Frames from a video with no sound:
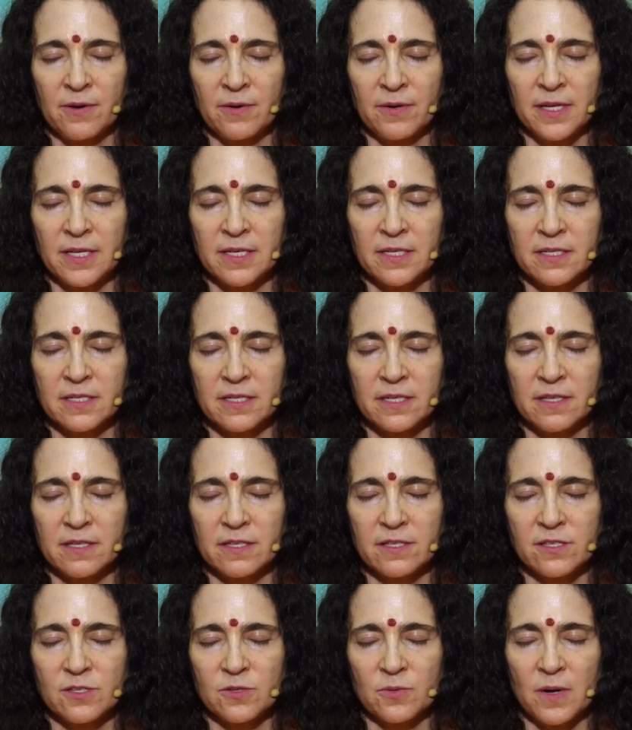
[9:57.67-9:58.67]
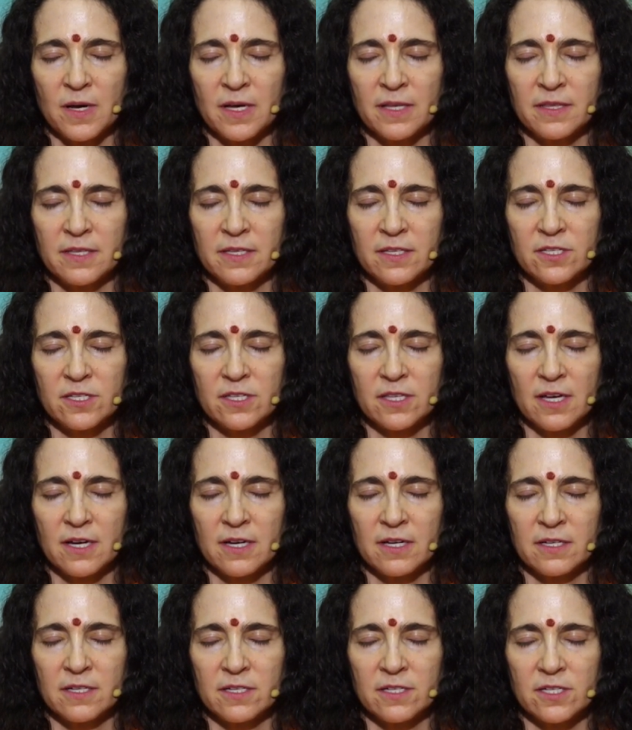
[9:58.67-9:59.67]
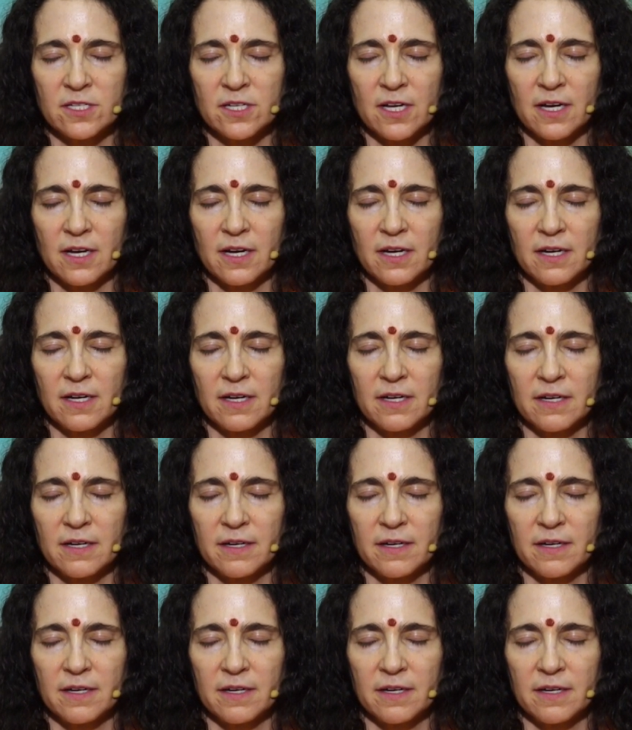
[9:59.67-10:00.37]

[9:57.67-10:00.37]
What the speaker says: into the Swadhisthana Chakra.